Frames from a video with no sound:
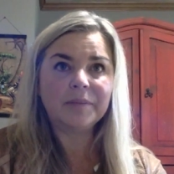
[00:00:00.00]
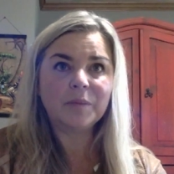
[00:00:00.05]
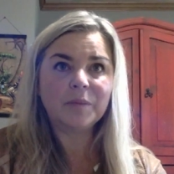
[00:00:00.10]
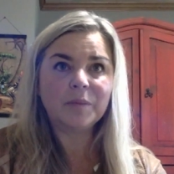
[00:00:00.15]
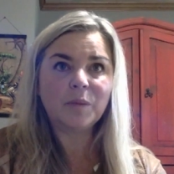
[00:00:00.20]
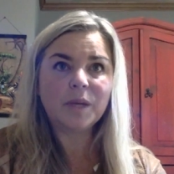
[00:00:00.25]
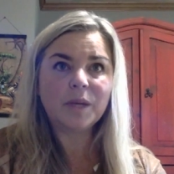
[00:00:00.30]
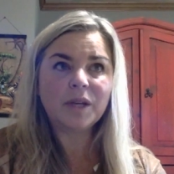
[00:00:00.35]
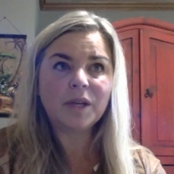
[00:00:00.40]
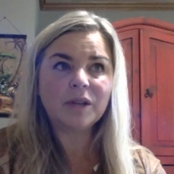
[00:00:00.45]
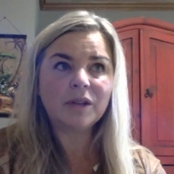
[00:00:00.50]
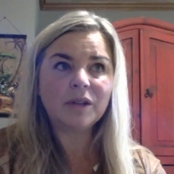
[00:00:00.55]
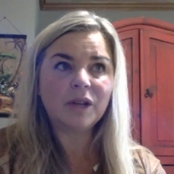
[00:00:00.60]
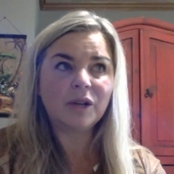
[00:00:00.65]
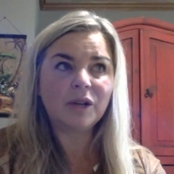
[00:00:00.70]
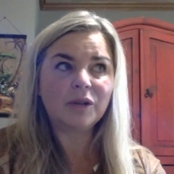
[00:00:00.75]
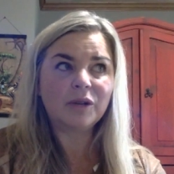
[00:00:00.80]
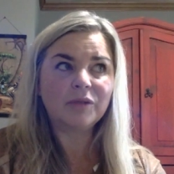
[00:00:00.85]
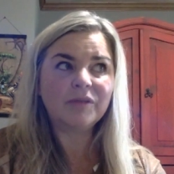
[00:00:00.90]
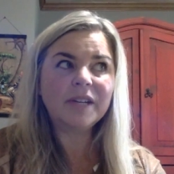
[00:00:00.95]
We could
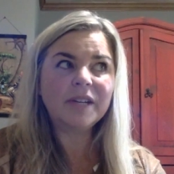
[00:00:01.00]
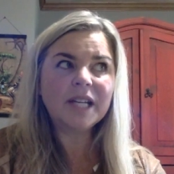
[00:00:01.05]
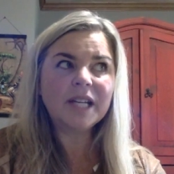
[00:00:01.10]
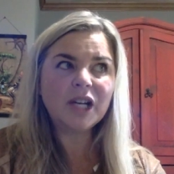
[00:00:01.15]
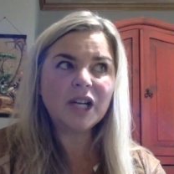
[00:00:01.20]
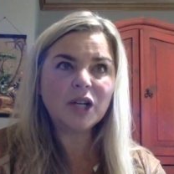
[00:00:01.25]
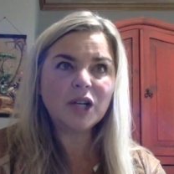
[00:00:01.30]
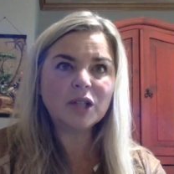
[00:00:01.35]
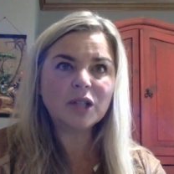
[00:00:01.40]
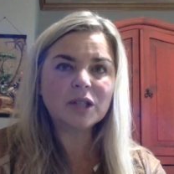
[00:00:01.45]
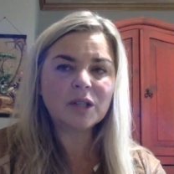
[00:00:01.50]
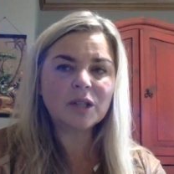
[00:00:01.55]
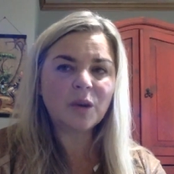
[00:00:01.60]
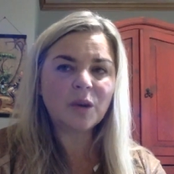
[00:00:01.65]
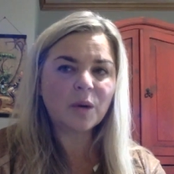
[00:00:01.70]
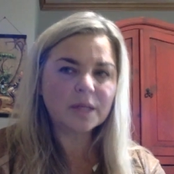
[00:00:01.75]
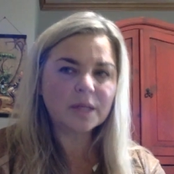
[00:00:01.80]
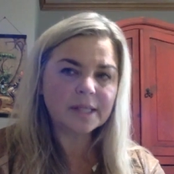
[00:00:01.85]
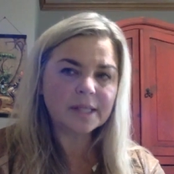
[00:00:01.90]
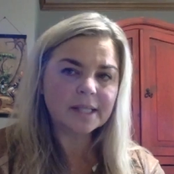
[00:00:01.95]
load videos,
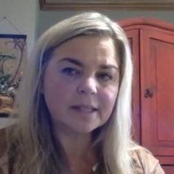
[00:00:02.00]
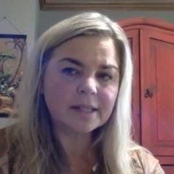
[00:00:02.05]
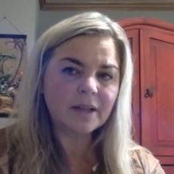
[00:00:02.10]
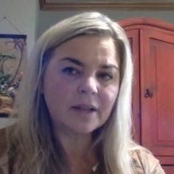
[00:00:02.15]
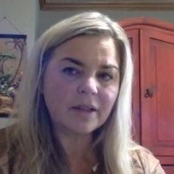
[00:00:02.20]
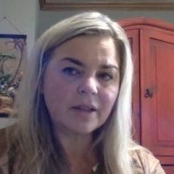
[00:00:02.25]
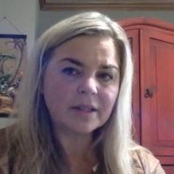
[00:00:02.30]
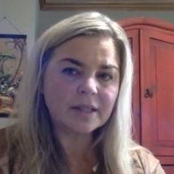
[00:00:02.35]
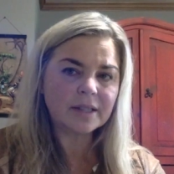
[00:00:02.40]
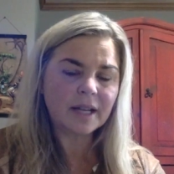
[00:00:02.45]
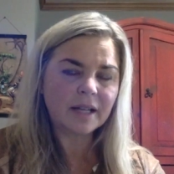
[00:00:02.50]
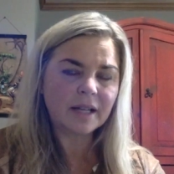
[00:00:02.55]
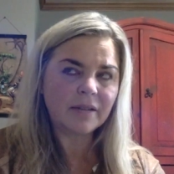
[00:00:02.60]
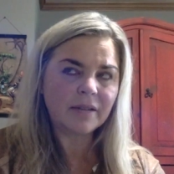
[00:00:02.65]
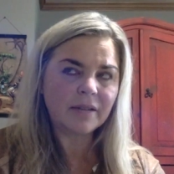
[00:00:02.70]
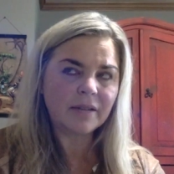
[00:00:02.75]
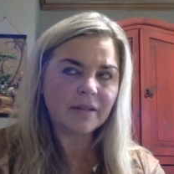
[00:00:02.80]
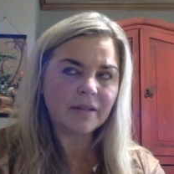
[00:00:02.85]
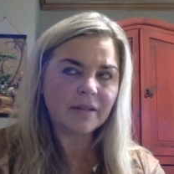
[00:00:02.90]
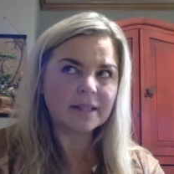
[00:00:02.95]
courses, all these kind of
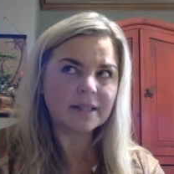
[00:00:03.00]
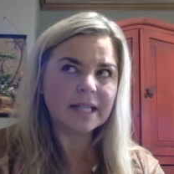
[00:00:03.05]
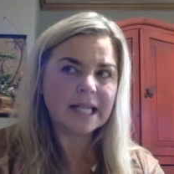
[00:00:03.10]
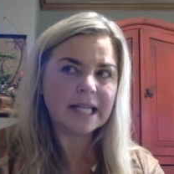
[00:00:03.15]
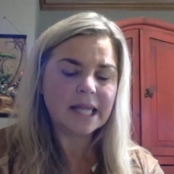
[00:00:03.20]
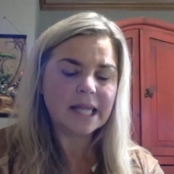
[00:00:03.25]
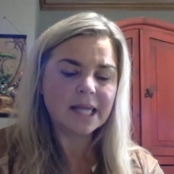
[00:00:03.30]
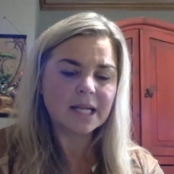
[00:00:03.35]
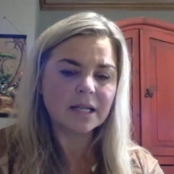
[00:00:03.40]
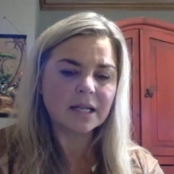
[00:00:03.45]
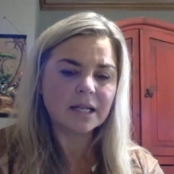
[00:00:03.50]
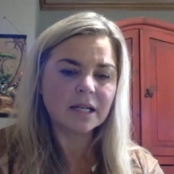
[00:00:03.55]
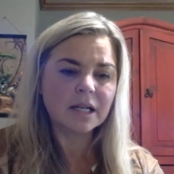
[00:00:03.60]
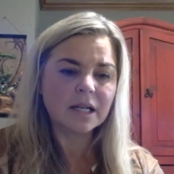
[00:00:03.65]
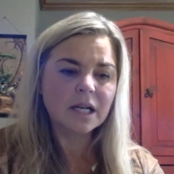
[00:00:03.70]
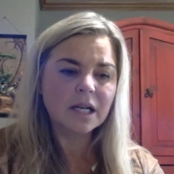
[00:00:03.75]
things in there.